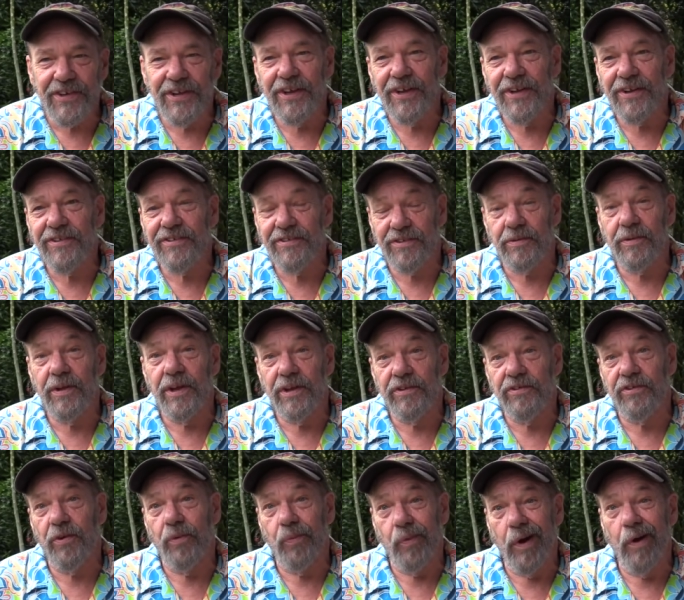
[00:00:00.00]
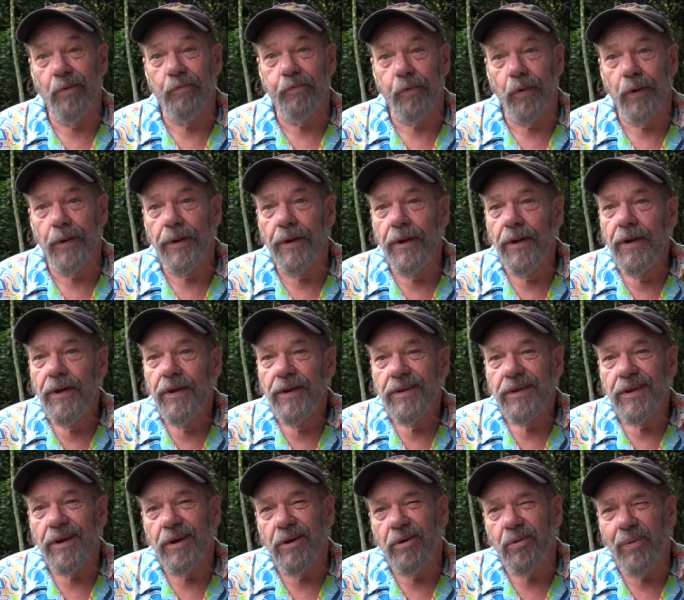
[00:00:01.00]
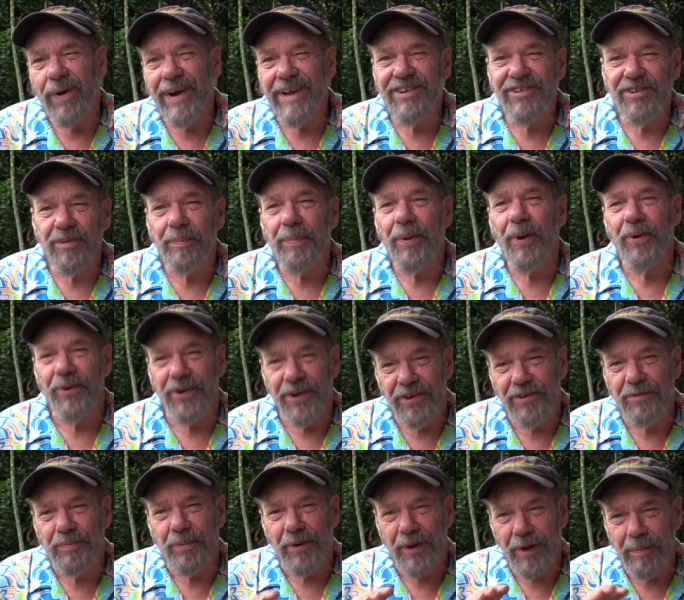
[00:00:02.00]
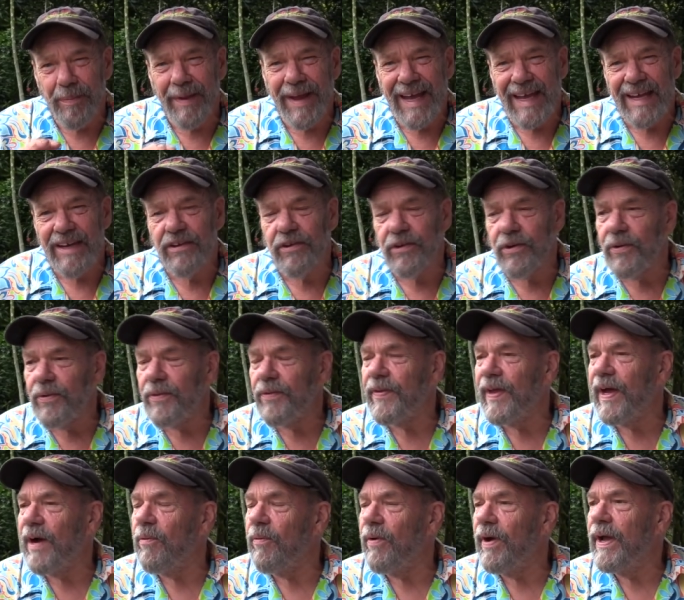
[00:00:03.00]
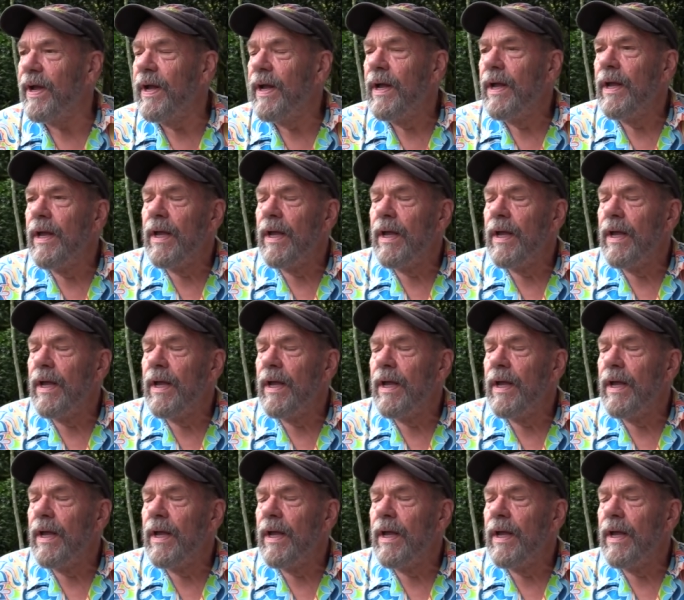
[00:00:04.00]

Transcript: It's it's a rough one. You know, white sapote is pretty bad too that way.